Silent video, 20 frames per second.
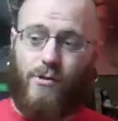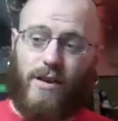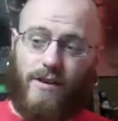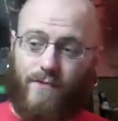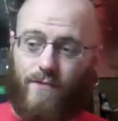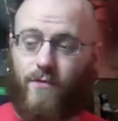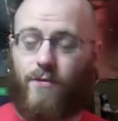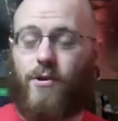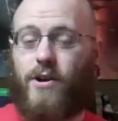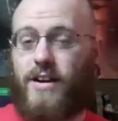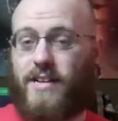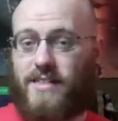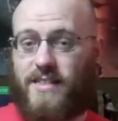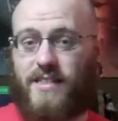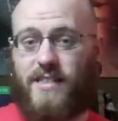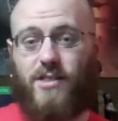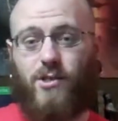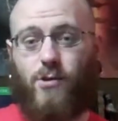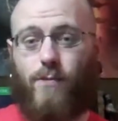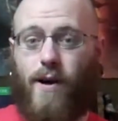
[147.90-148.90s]
for
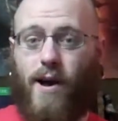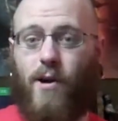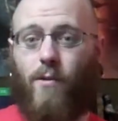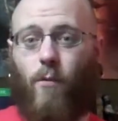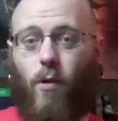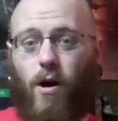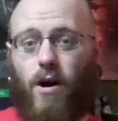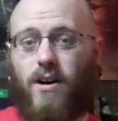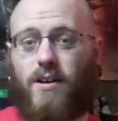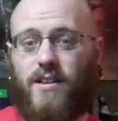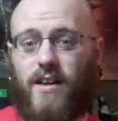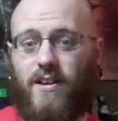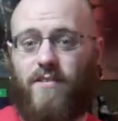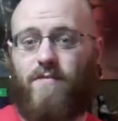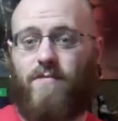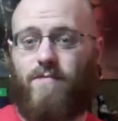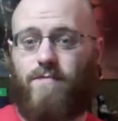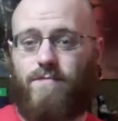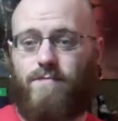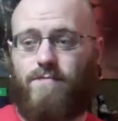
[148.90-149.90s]
instance, you might walk like
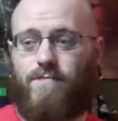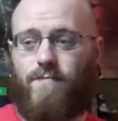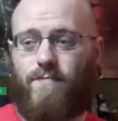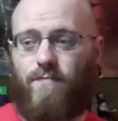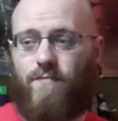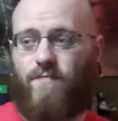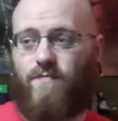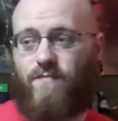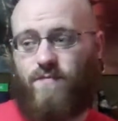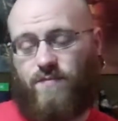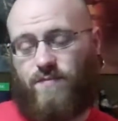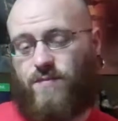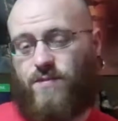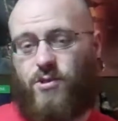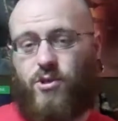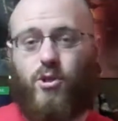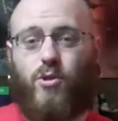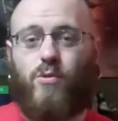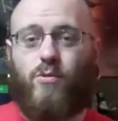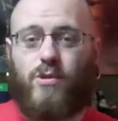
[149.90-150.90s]

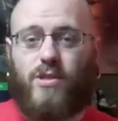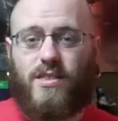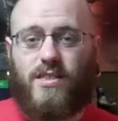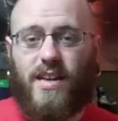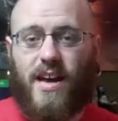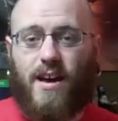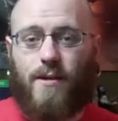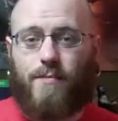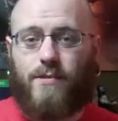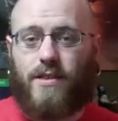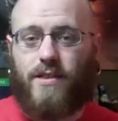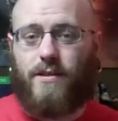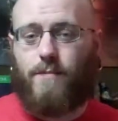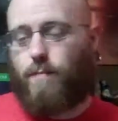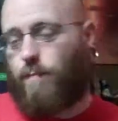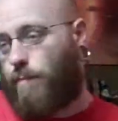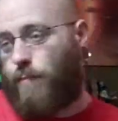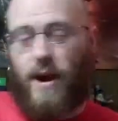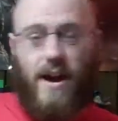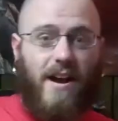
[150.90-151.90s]
2 steps and
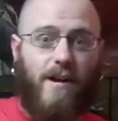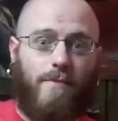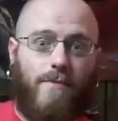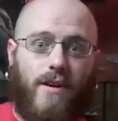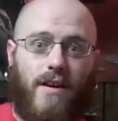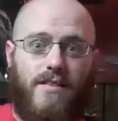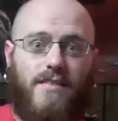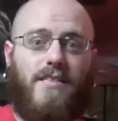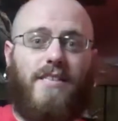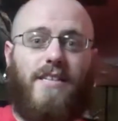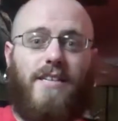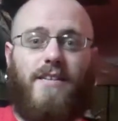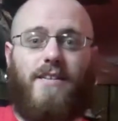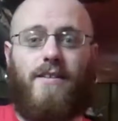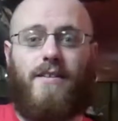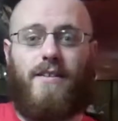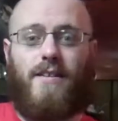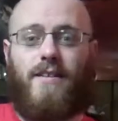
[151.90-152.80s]
then bam, cutscene.